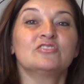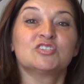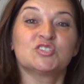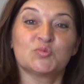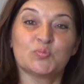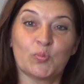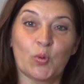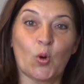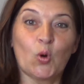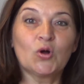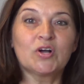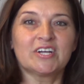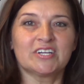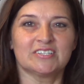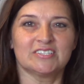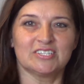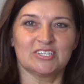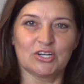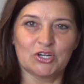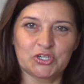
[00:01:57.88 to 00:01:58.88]

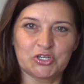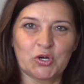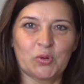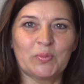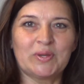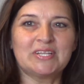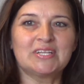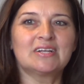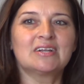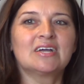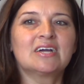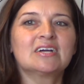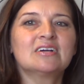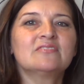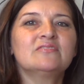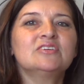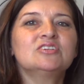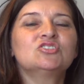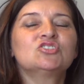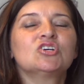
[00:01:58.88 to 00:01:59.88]
spoken Romani
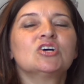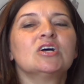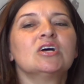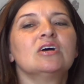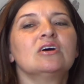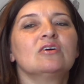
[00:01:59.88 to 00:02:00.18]
language,